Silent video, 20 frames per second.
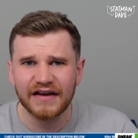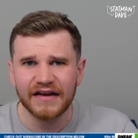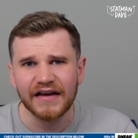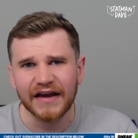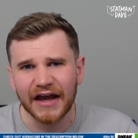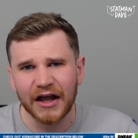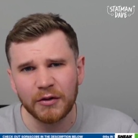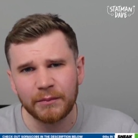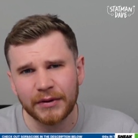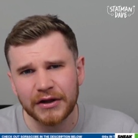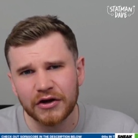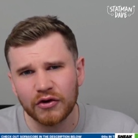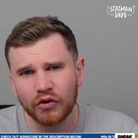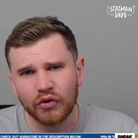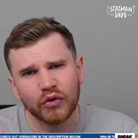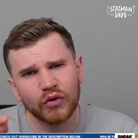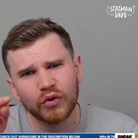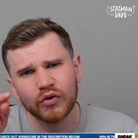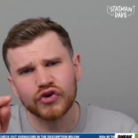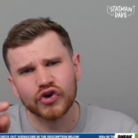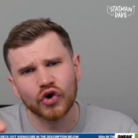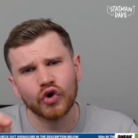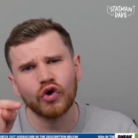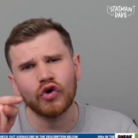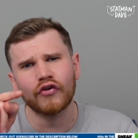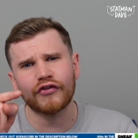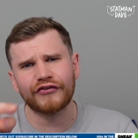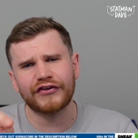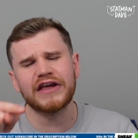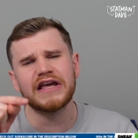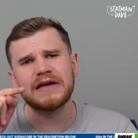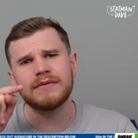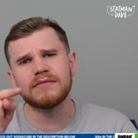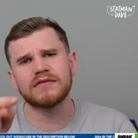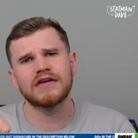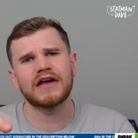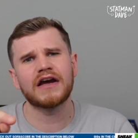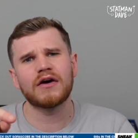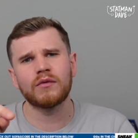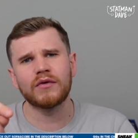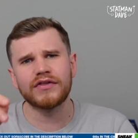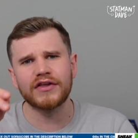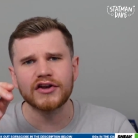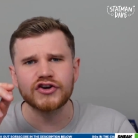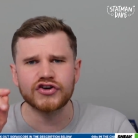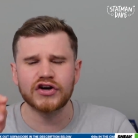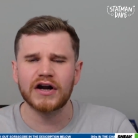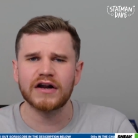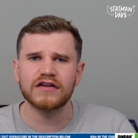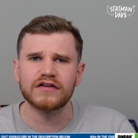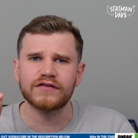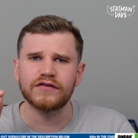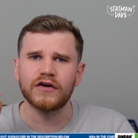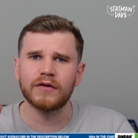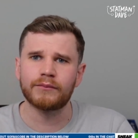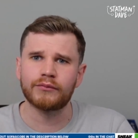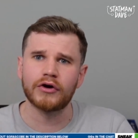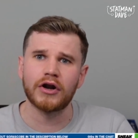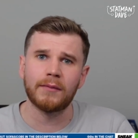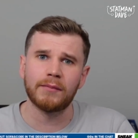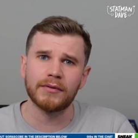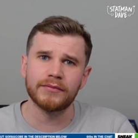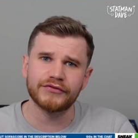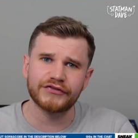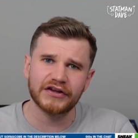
helping all your teams out with the transfer problems.